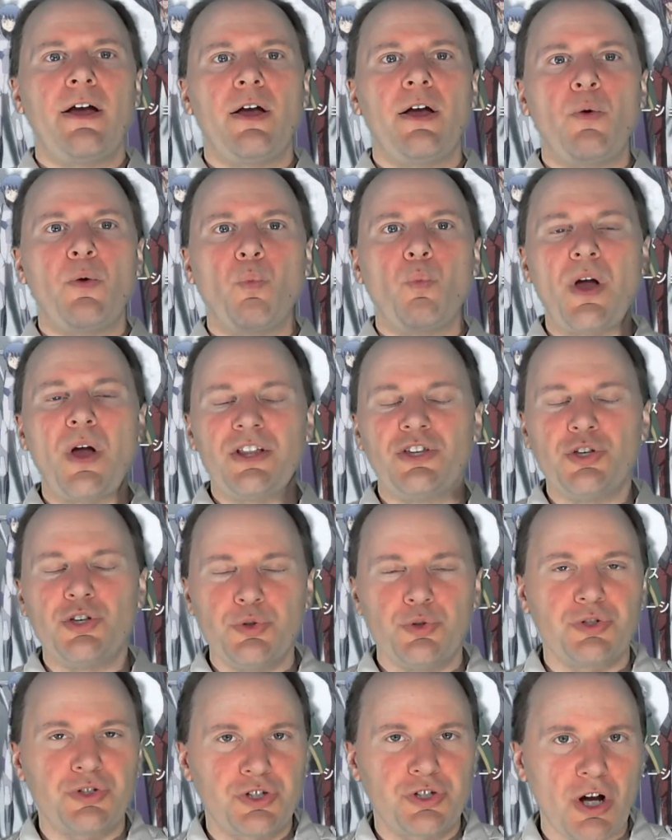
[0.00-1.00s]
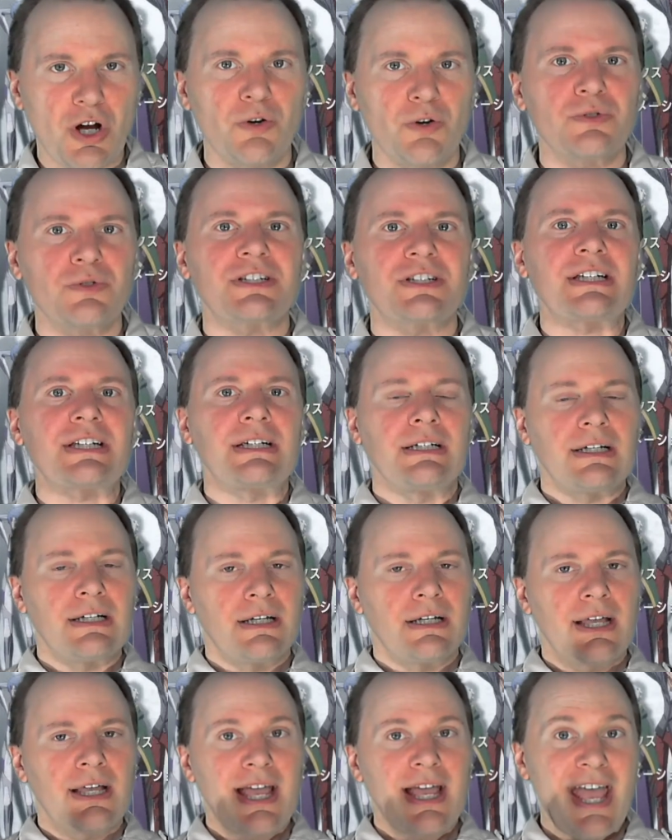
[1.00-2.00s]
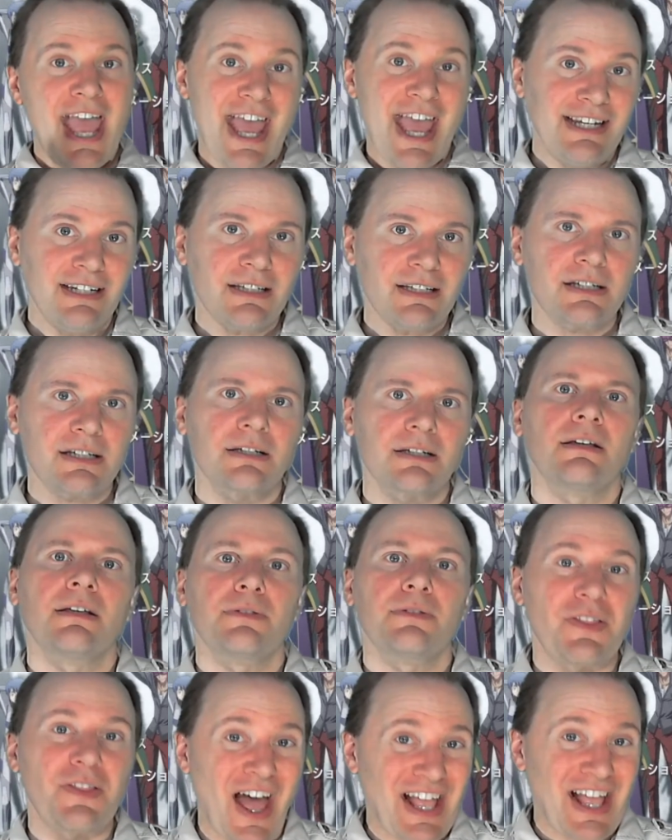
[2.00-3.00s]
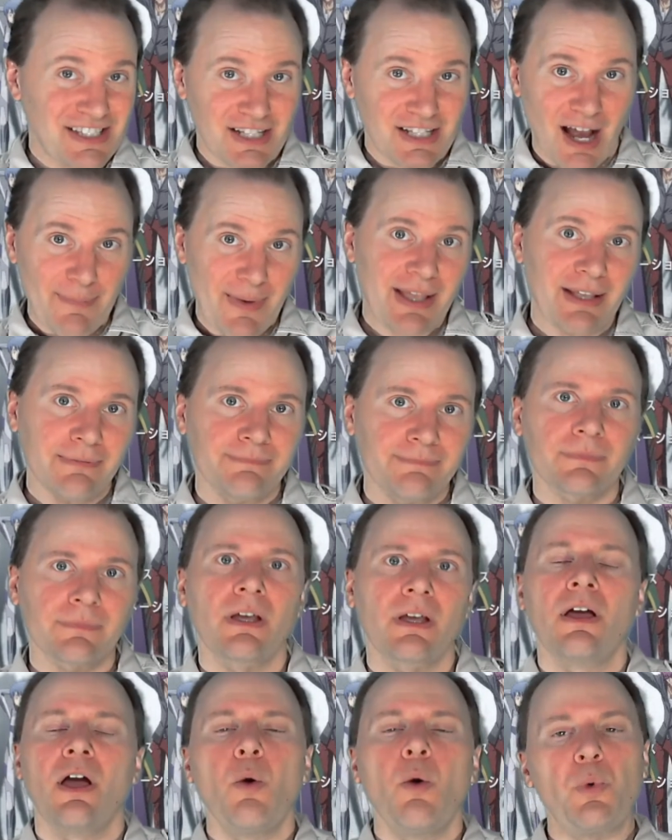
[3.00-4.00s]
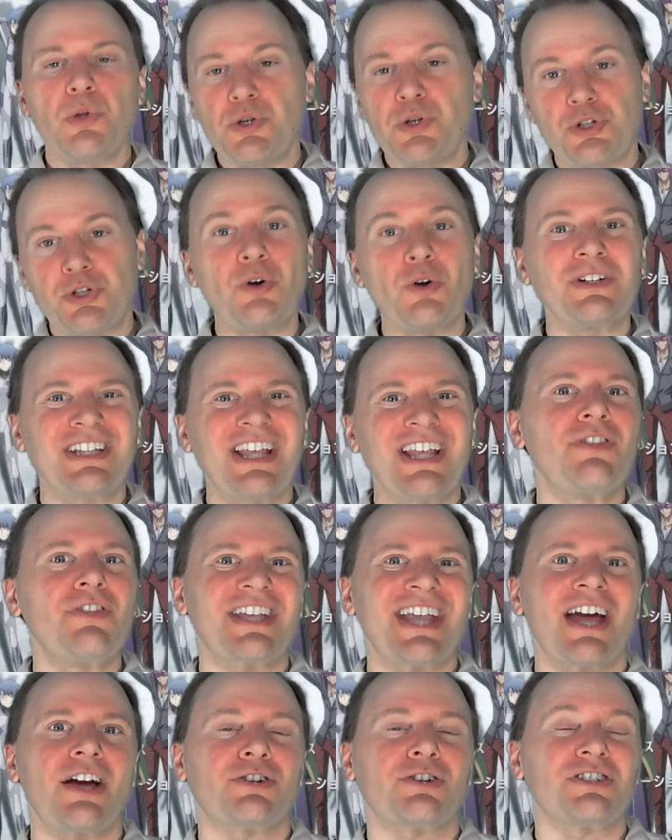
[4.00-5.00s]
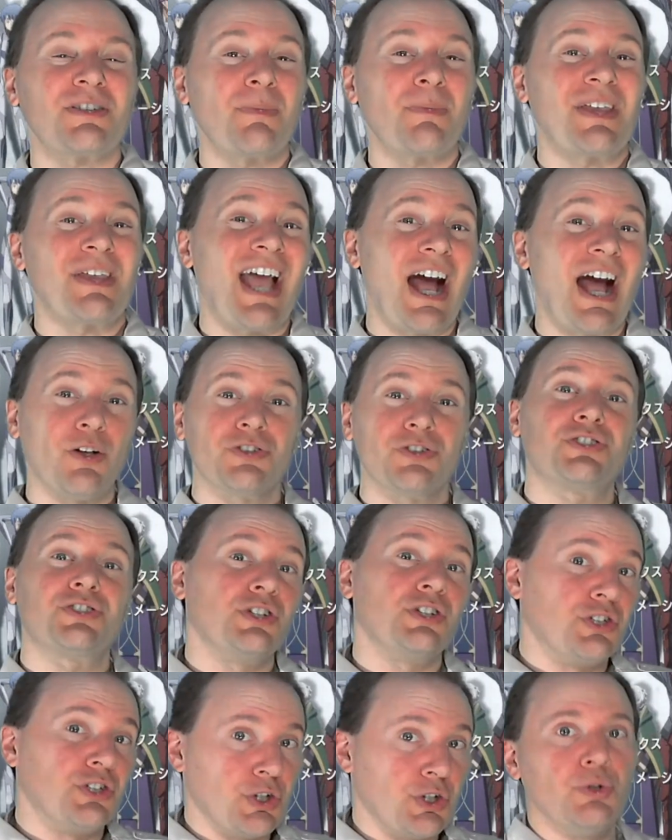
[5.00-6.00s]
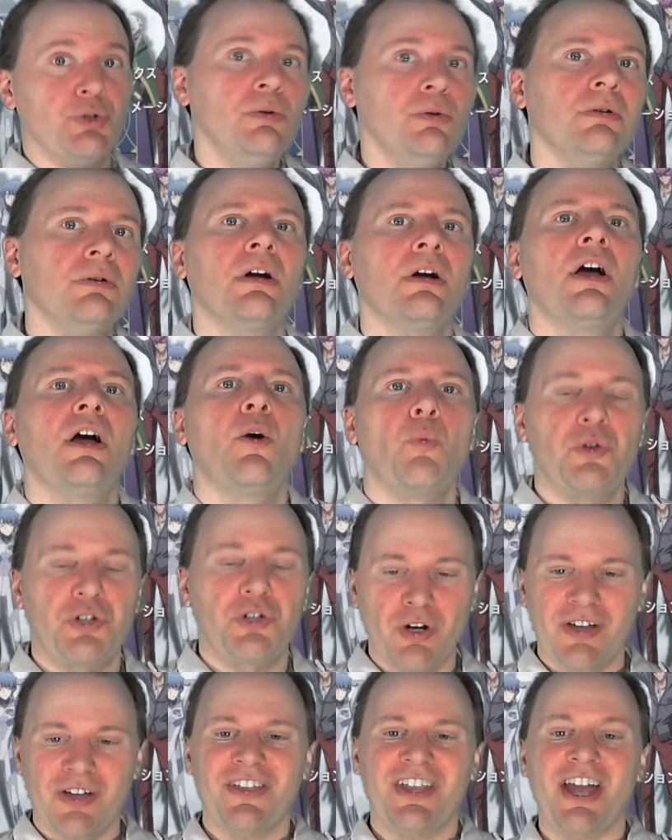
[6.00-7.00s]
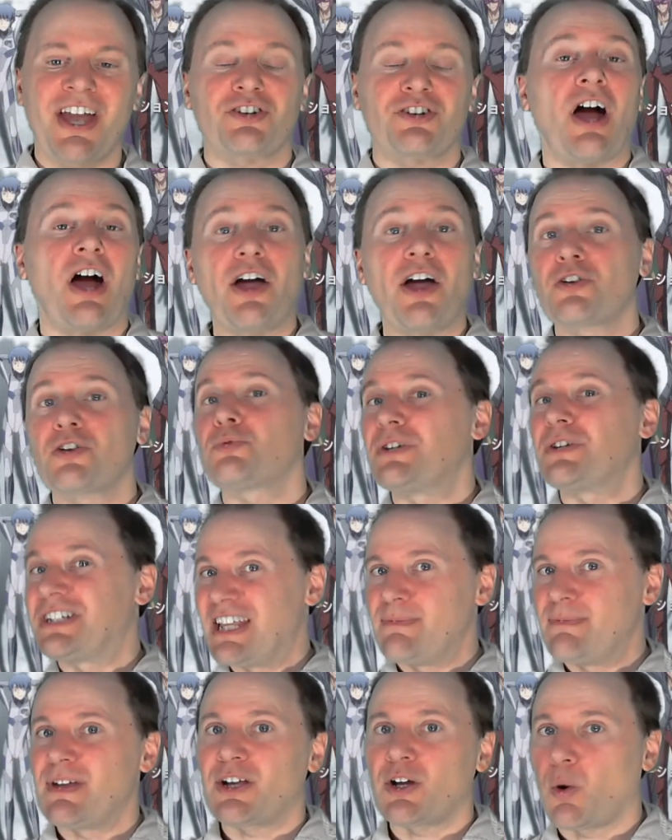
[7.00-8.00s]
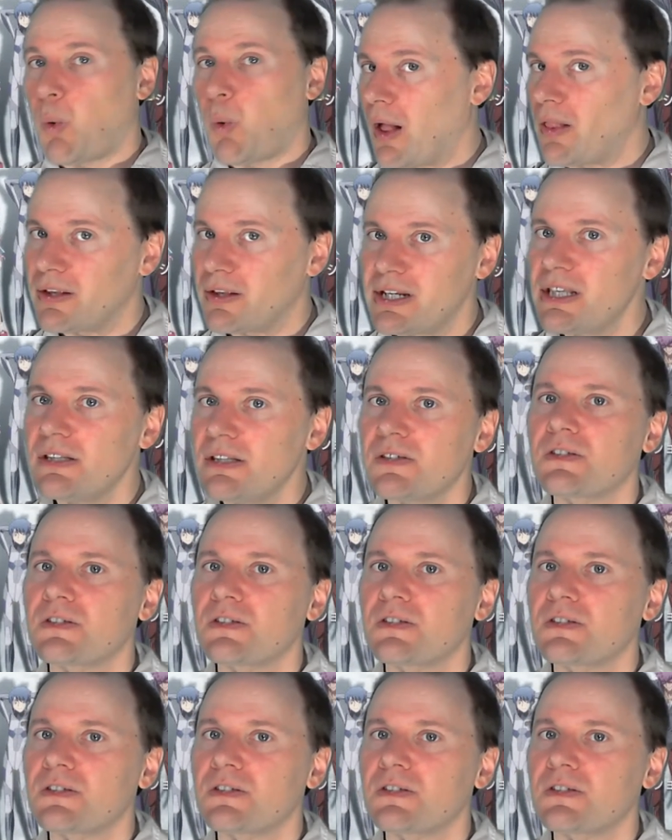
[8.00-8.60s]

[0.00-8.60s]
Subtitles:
when you don't hint that that's coming, when you don't give the character something else to do, when you don't give the character other redeeming qualities,